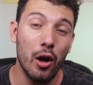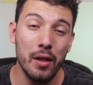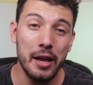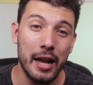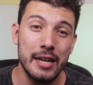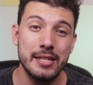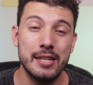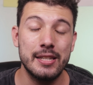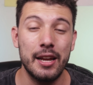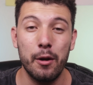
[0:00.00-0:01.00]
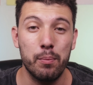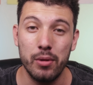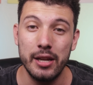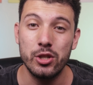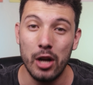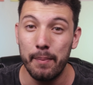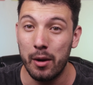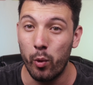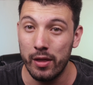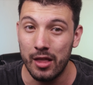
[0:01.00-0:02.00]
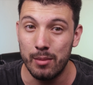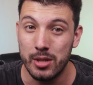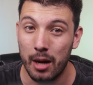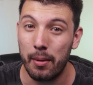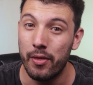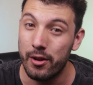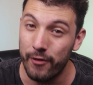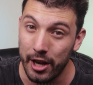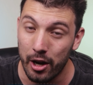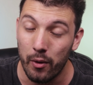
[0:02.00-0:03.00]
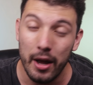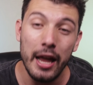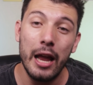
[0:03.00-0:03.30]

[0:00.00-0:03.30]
all I ask is that you please drop a quick thumbs up on this video.